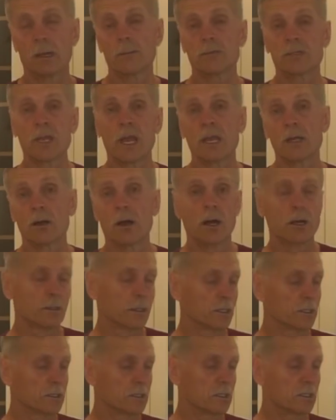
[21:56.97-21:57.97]
saying all
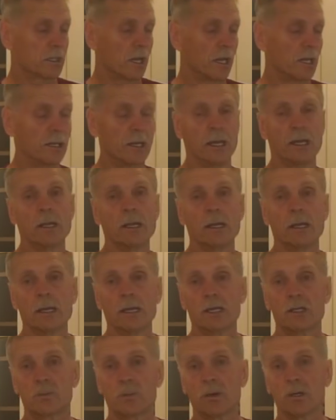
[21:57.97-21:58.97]
this to say that
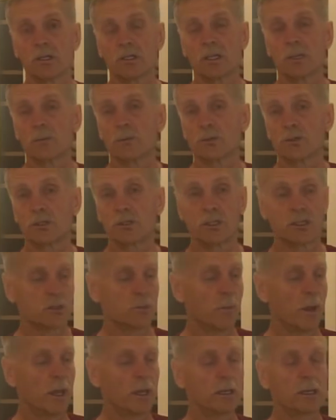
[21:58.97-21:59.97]
it's pretty simple to
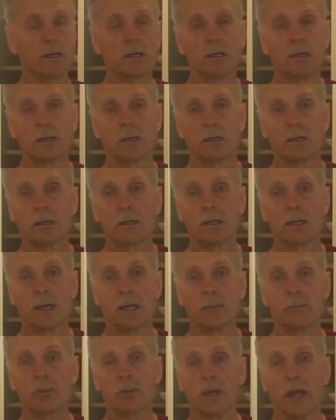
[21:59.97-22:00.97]
just make
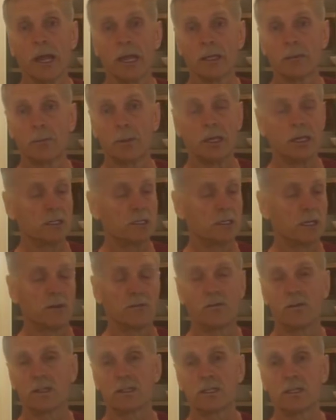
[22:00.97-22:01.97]
a blank piece
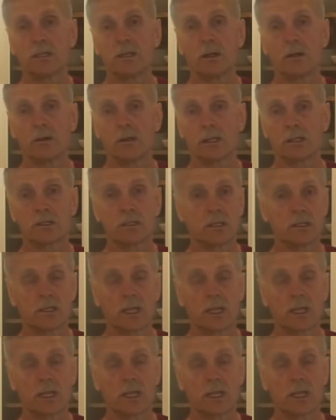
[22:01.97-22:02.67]
that fits in there that's the